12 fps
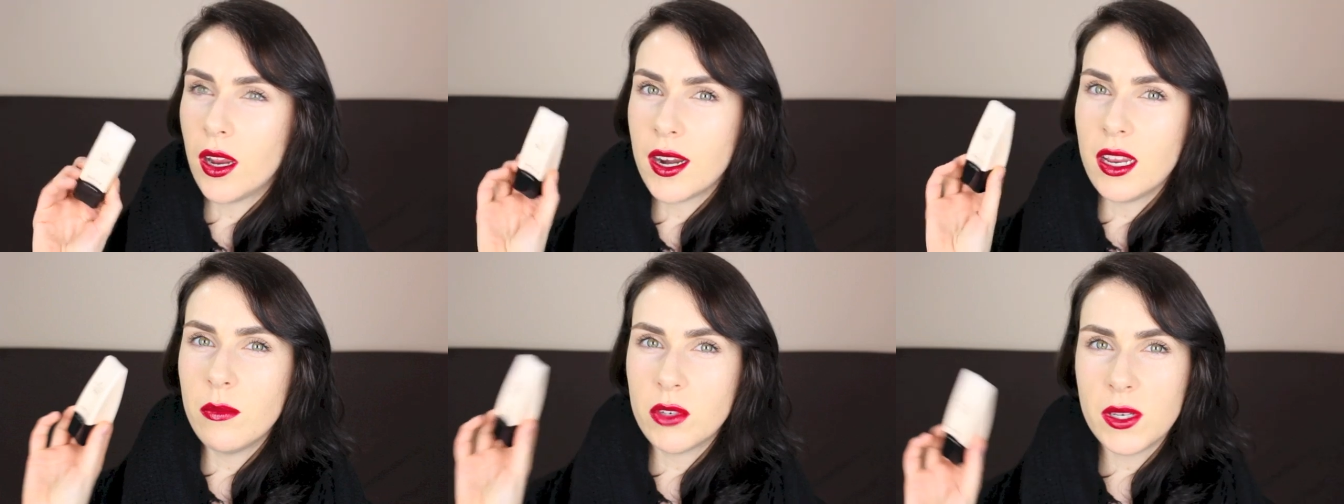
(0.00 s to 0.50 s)
kind
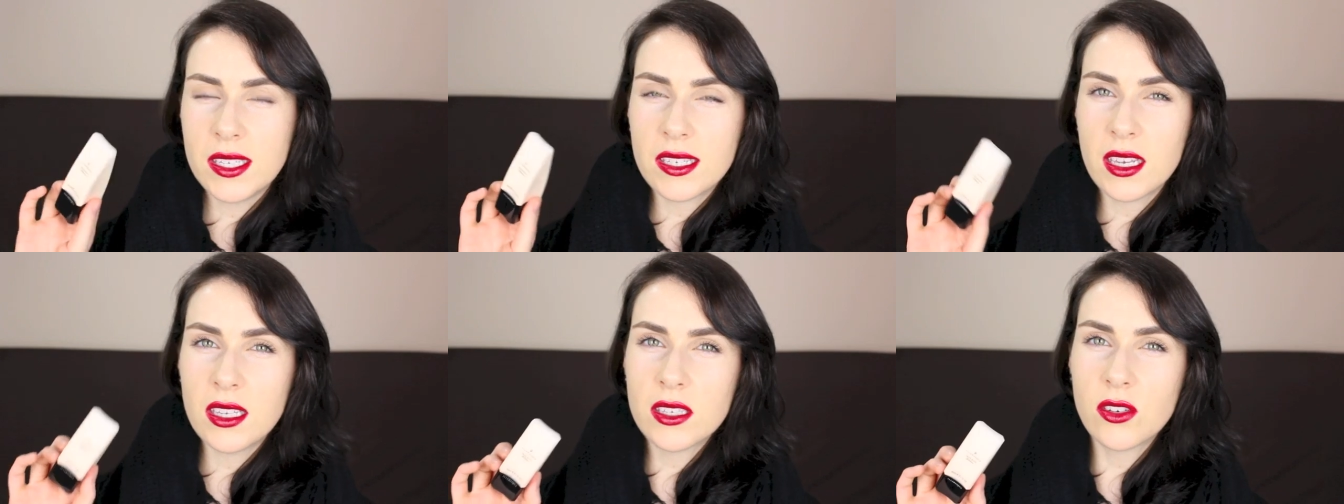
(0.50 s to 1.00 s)
of in between
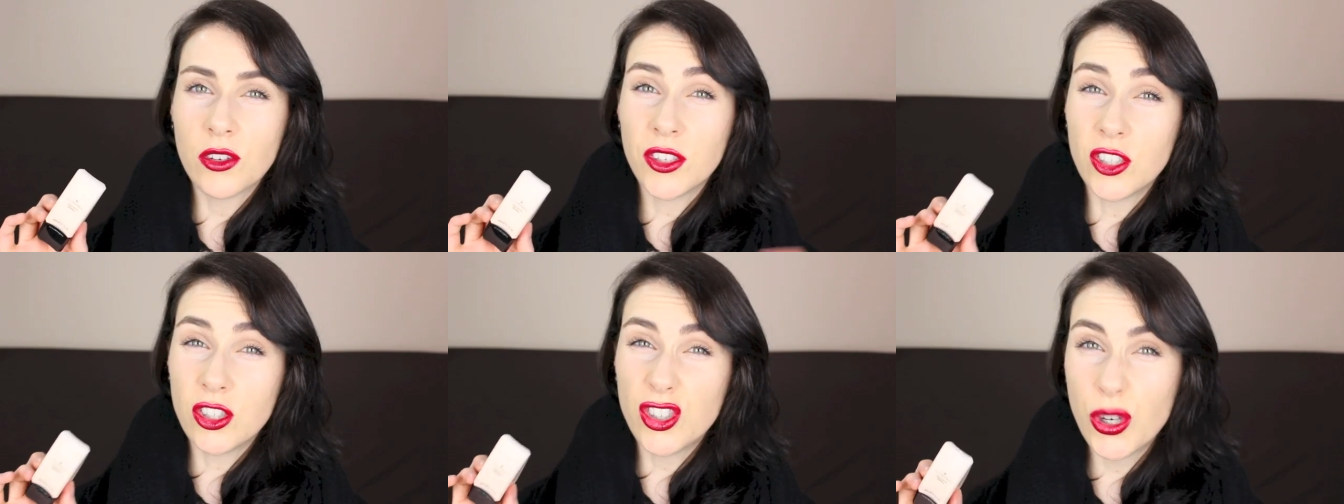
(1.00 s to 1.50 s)
skins,
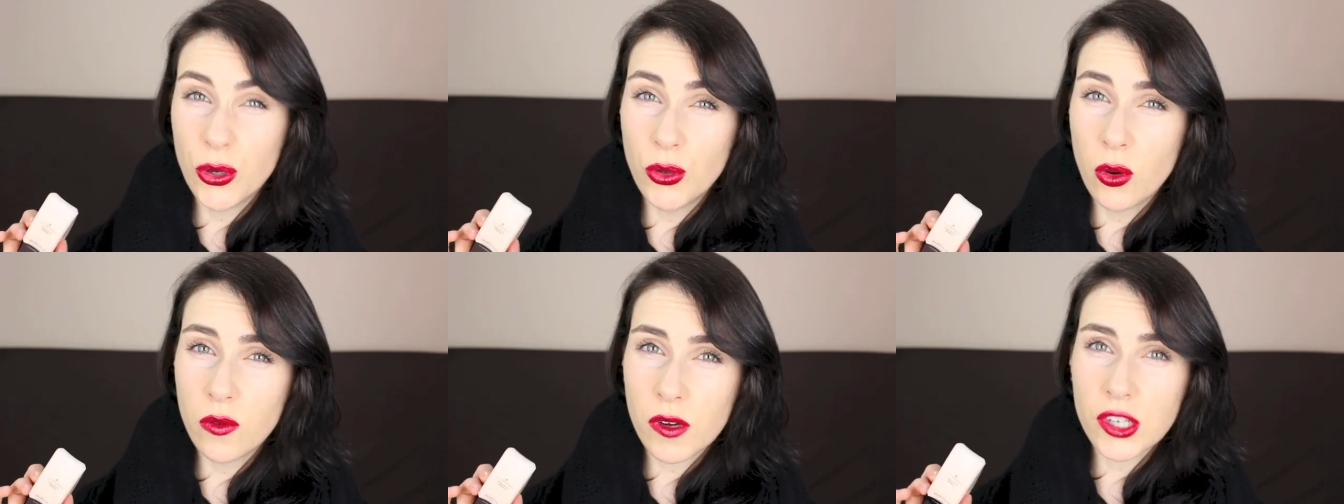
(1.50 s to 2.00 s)
nothing
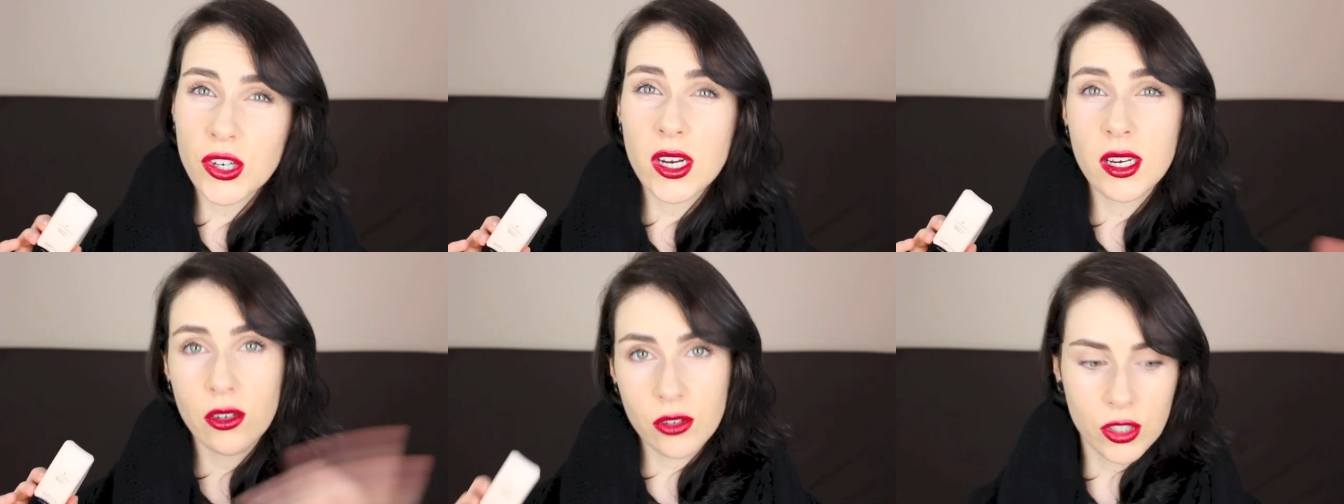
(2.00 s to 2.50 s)
too over
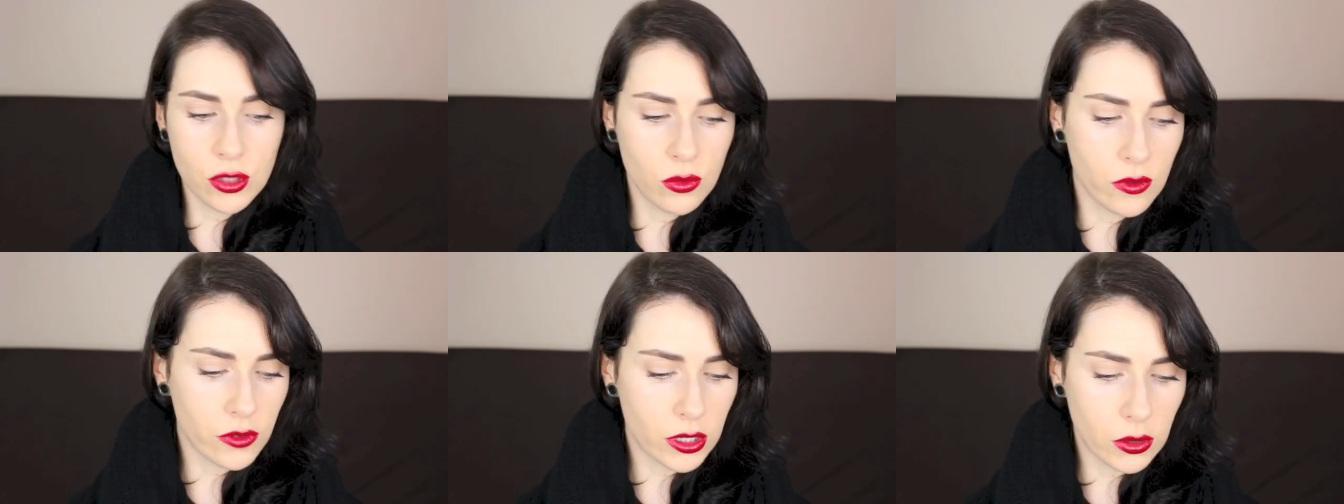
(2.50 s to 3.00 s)
drying, nothing
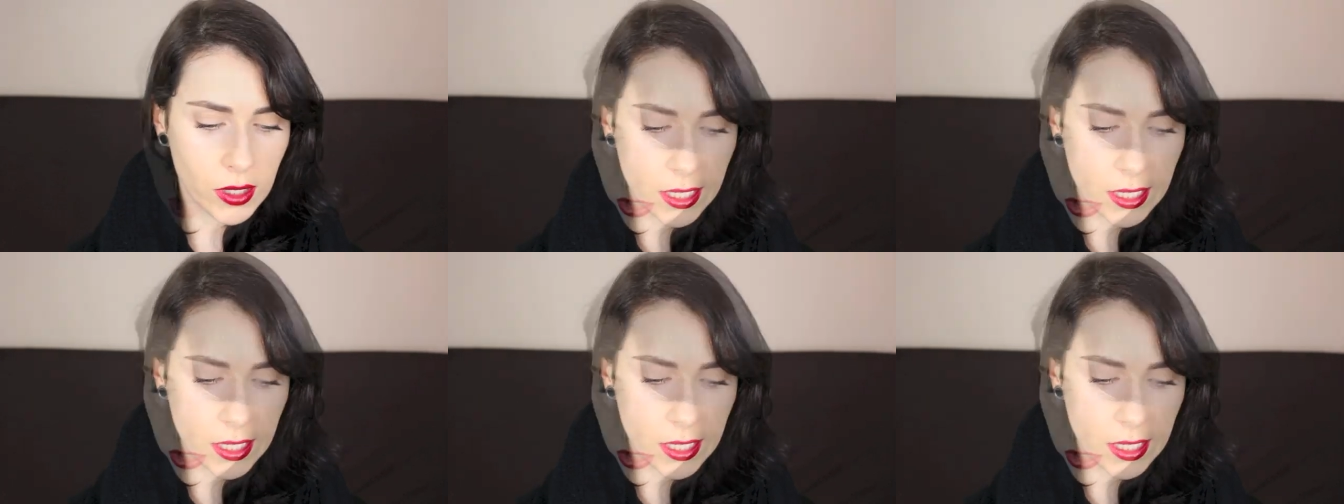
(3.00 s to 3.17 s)
too overly oily.